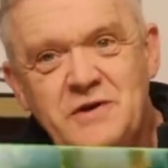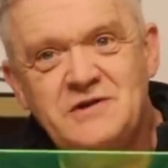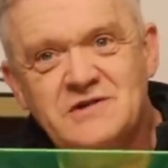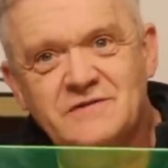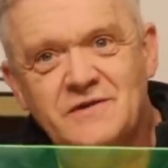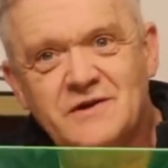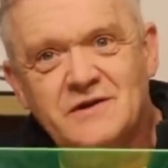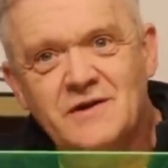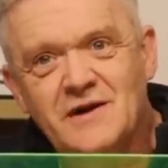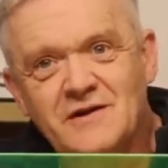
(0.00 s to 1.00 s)
is a piece of
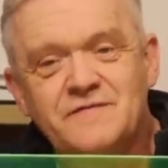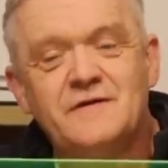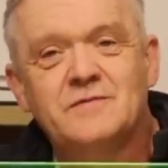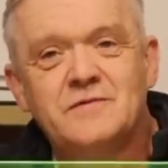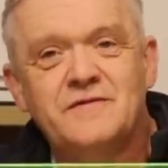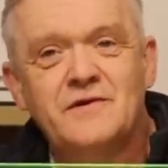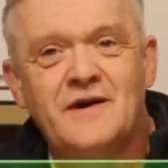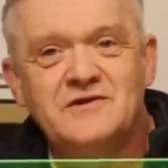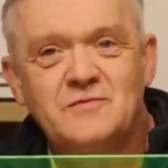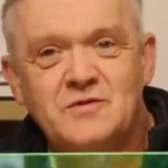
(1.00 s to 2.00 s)
acrylic filled with
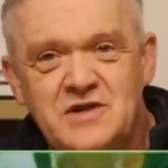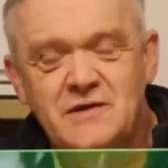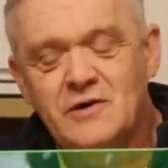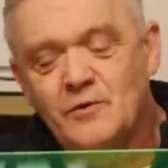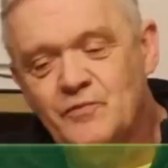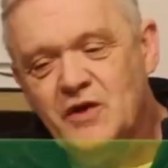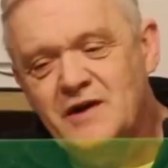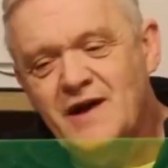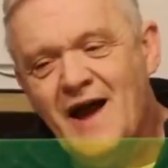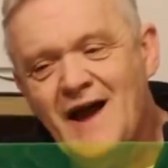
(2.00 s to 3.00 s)
fluorescent material,
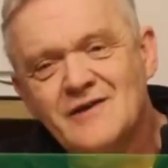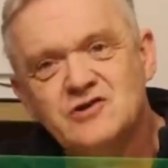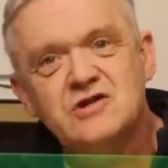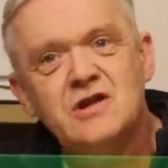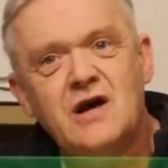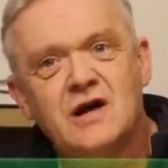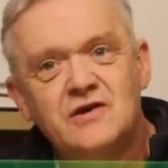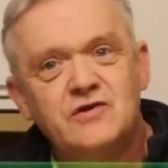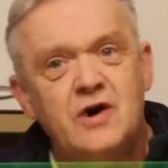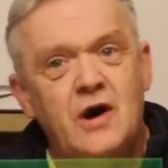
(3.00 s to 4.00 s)
and it acts
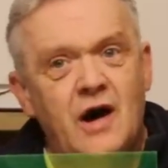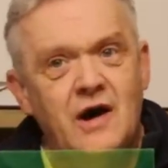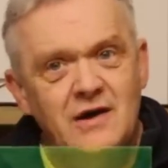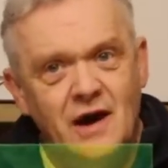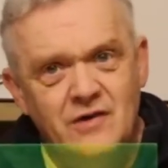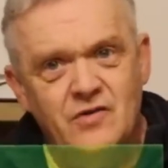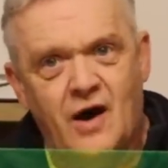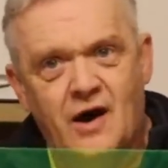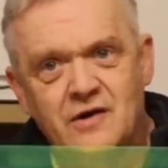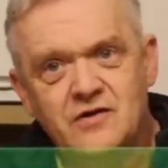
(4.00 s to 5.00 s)
like a
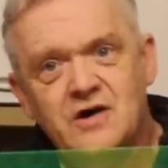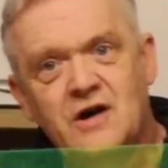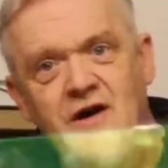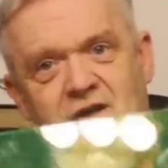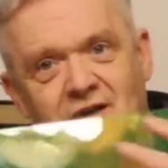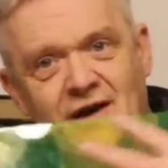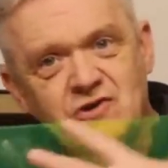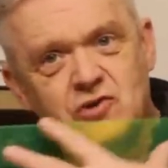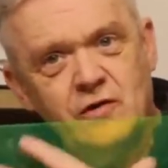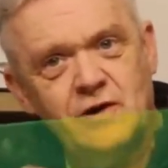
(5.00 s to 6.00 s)
light guide. It
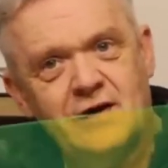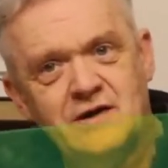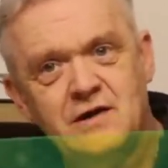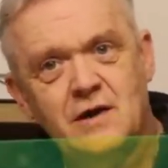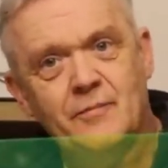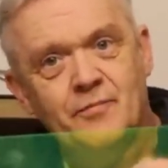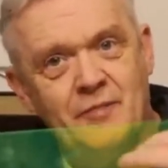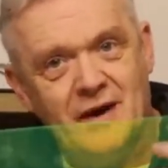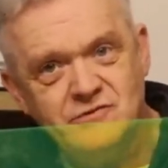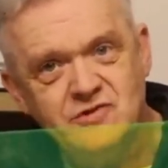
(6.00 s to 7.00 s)
collects all the light here,
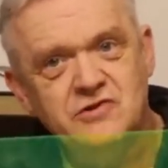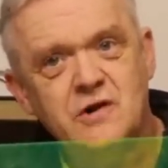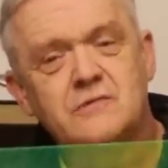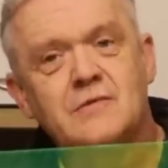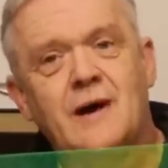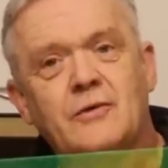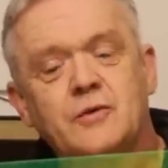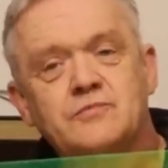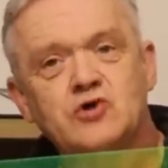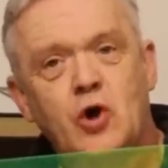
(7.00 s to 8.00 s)
bounces it
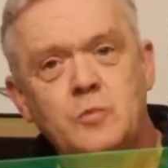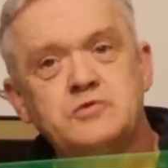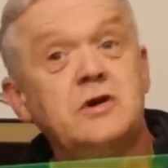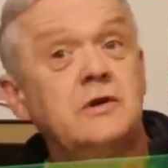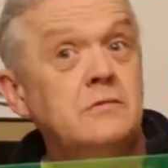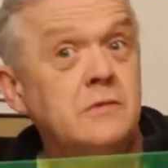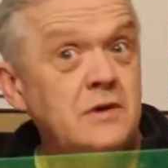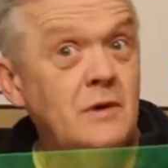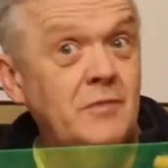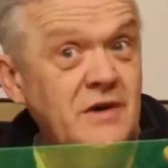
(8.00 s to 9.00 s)
around, absorbs it,
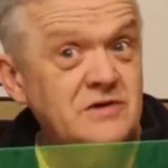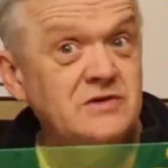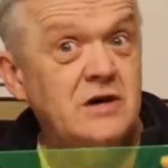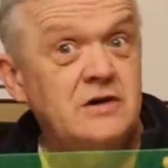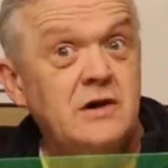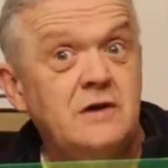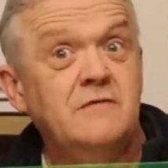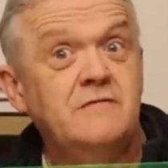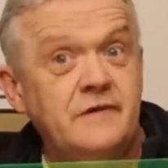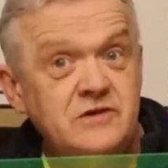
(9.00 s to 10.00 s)
and re-emits it
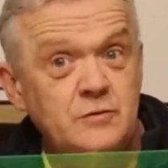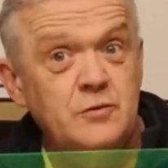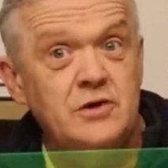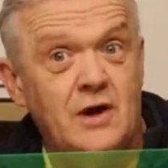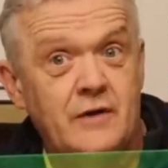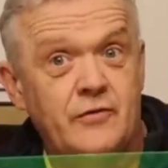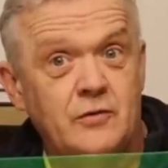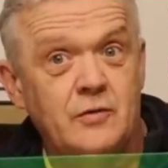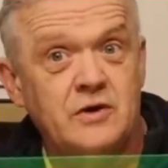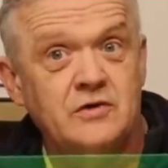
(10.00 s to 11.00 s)
in a visible
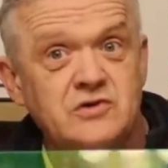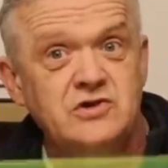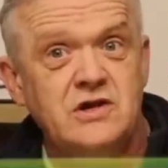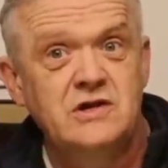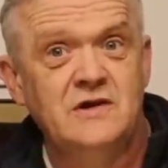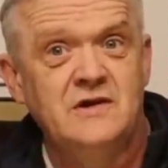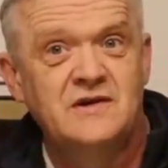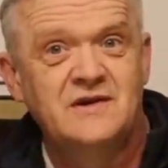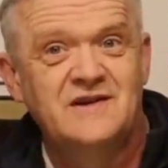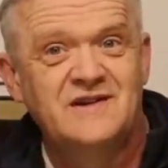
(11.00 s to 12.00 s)
light that we can see